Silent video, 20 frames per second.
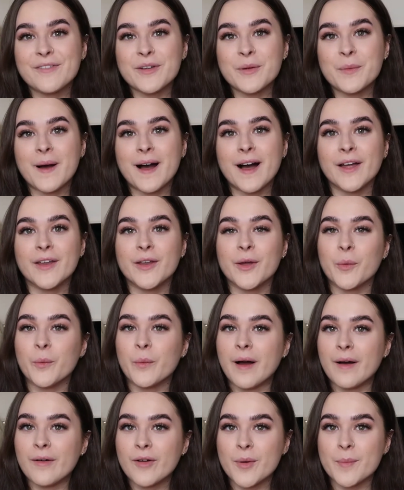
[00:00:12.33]
everyone,
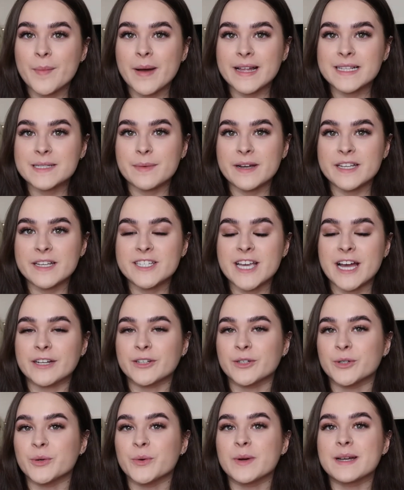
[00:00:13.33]
welcome back to my
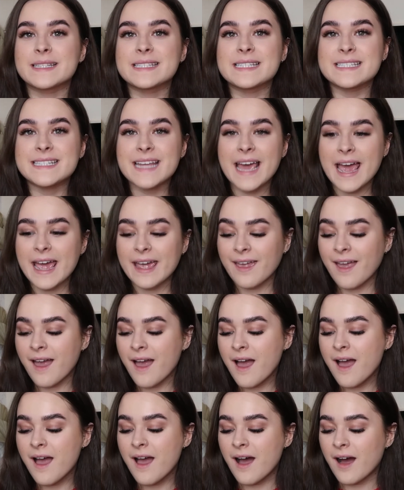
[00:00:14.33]
channel. Today
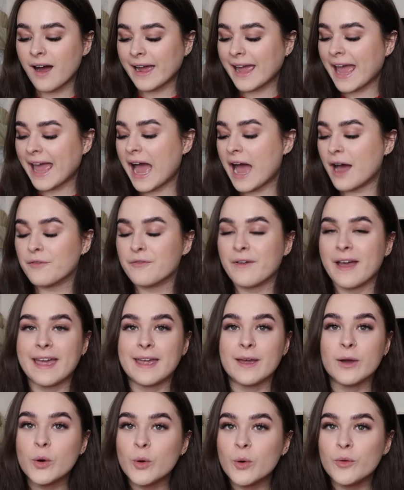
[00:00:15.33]
I have
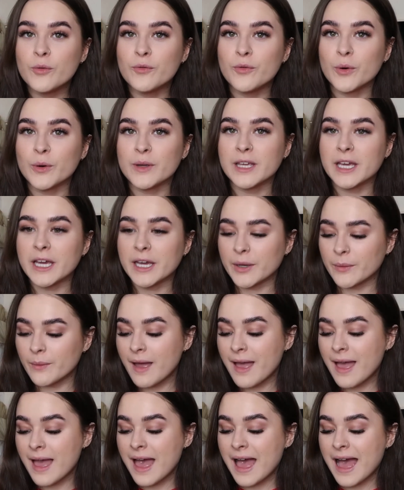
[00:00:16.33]
a haul for you
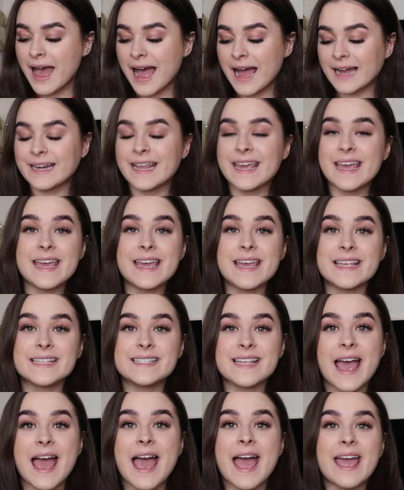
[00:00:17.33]
and it is
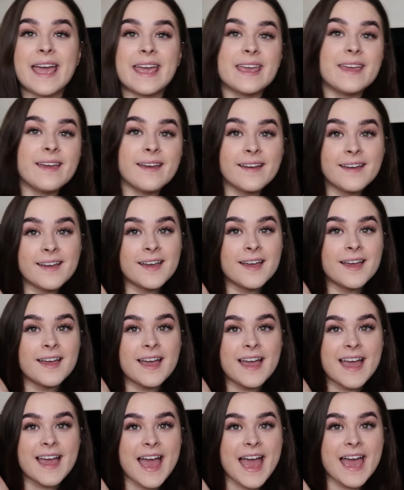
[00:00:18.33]
a
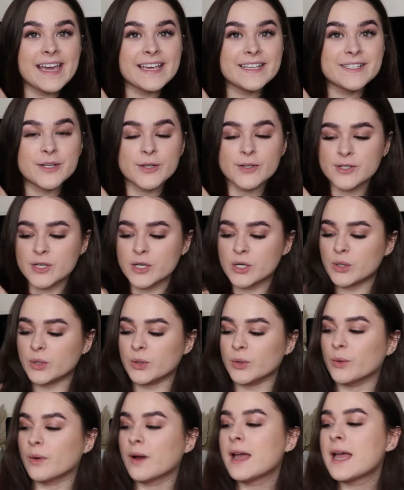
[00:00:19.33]
ASOS
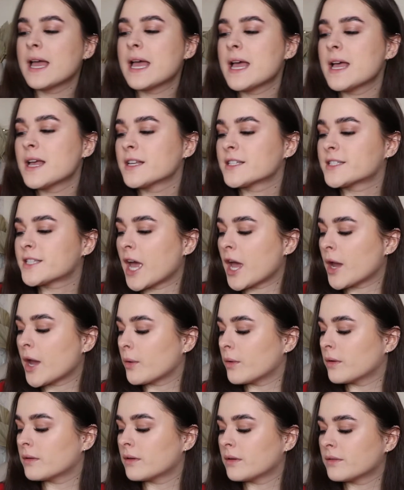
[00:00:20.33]
haul.
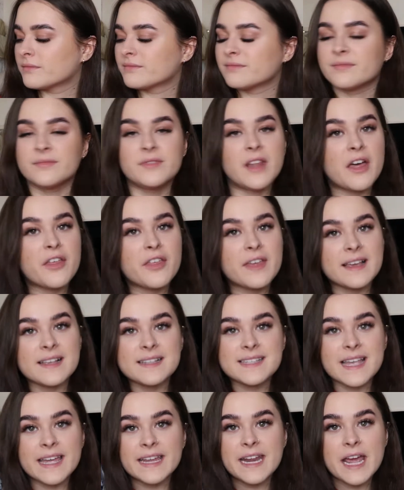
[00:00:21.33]
So
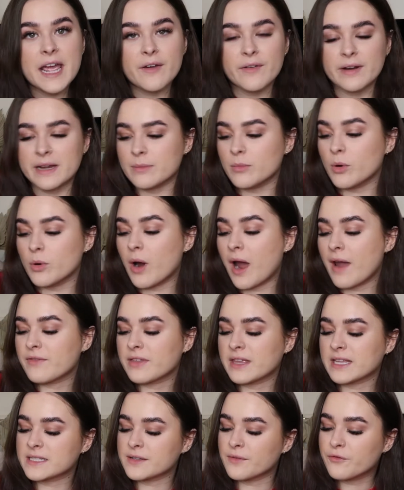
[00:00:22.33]
nothing's in here anymore,
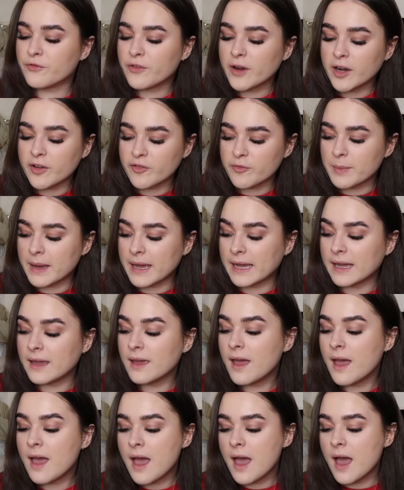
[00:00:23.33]
everything's in front of
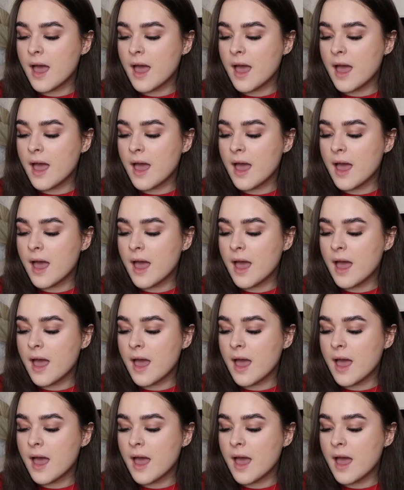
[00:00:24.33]
me.